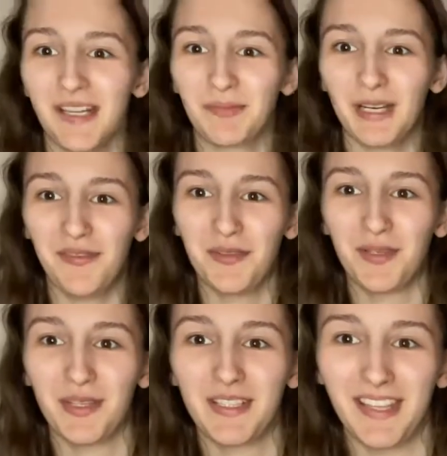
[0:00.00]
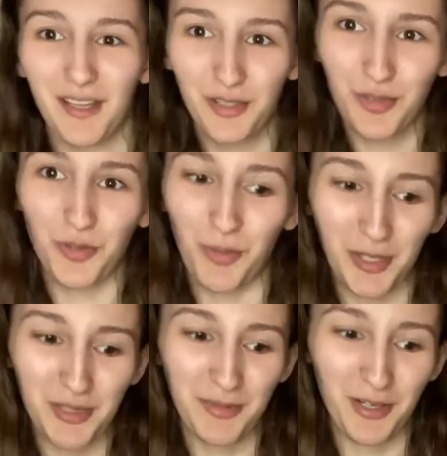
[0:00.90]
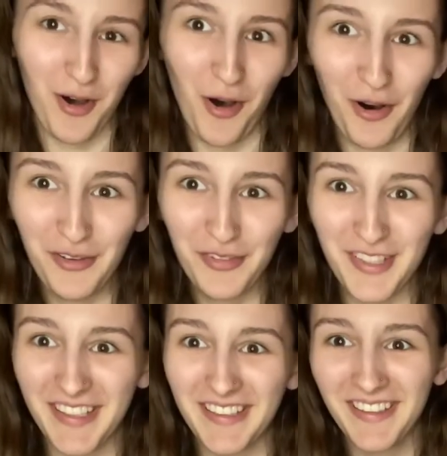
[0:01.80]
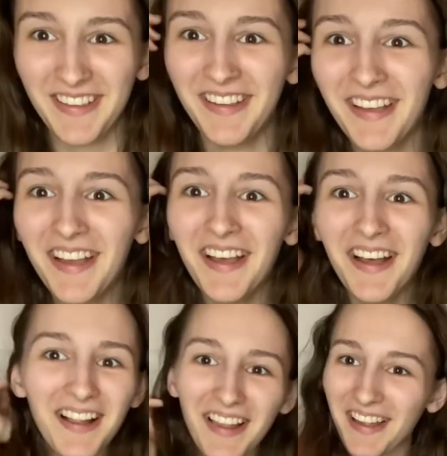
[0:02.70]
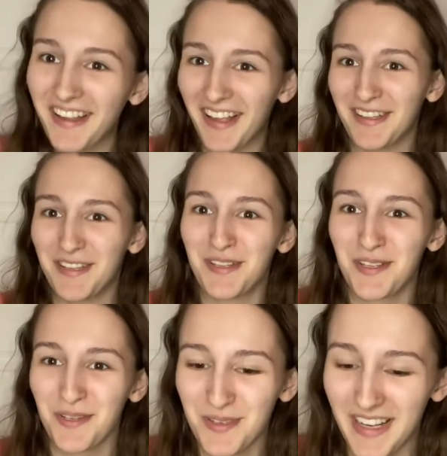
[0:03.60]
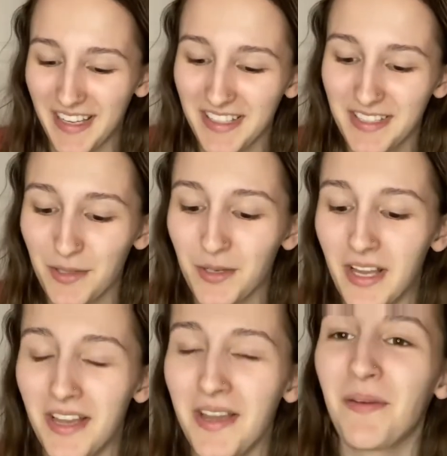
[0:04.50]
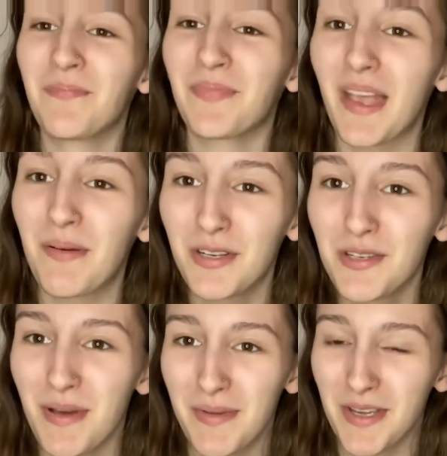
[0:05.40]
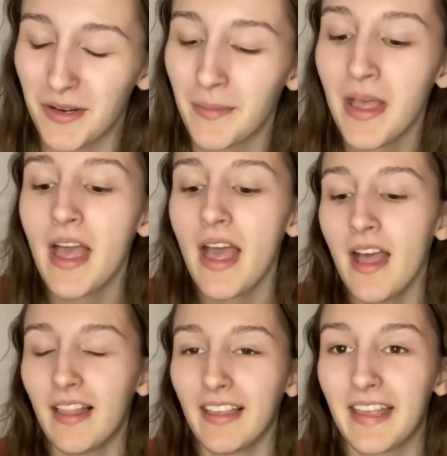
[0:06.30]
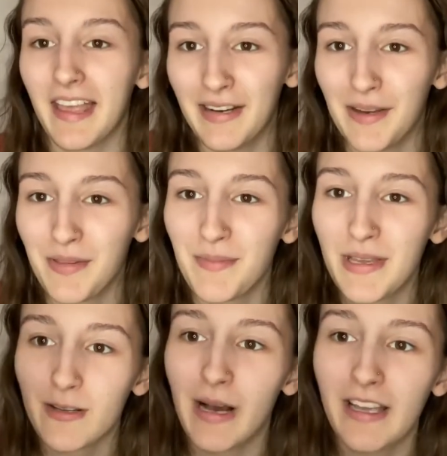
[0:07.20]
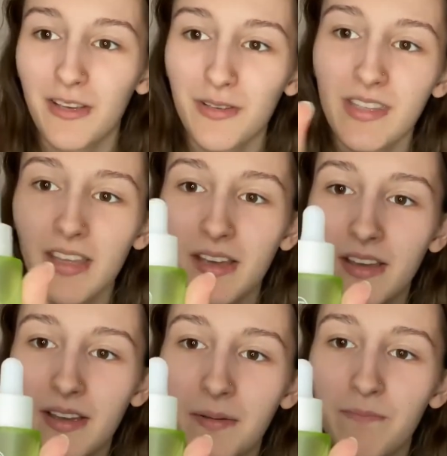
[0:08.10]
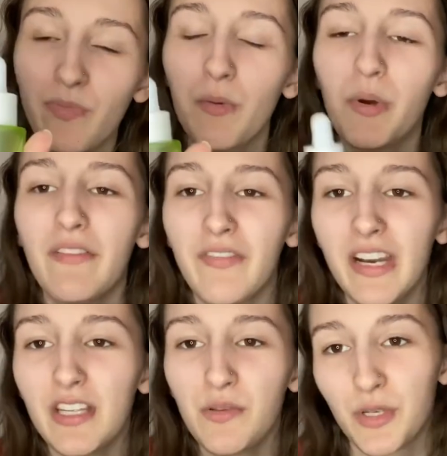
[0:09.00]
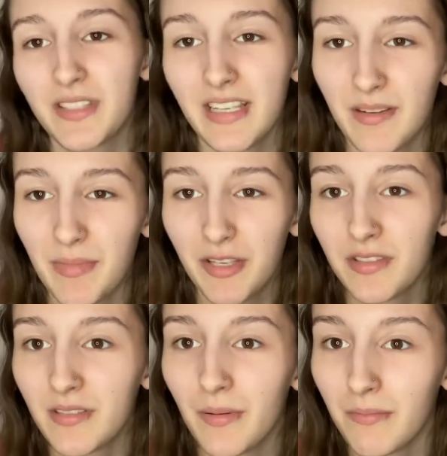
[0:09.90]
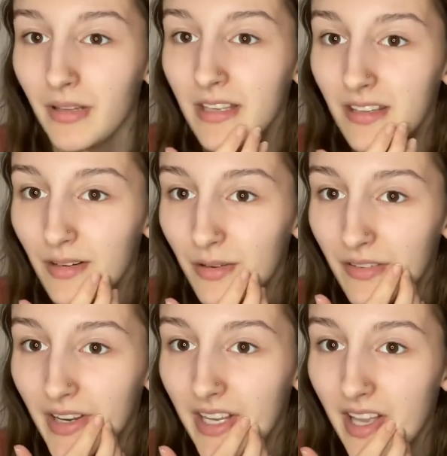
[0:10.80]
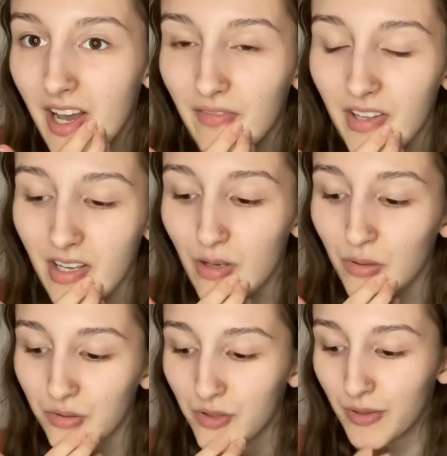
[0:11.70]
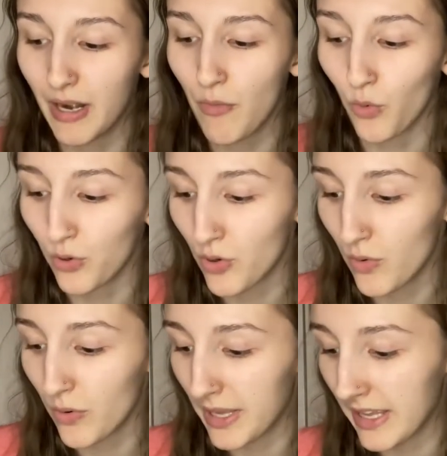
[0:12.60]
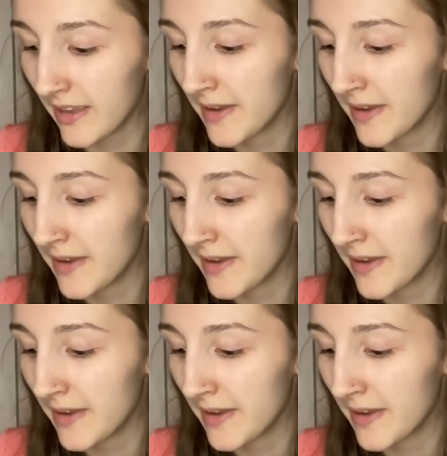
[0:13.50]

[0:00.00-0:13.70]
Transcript: I'm gonna have to do this like so much more often. Like, it's so nice. So I'm gonna do my makeup, like get ready with me. So I use the, well, it varies what serum I use, and please ignore the fact that I have like a cold sore, it won't go away.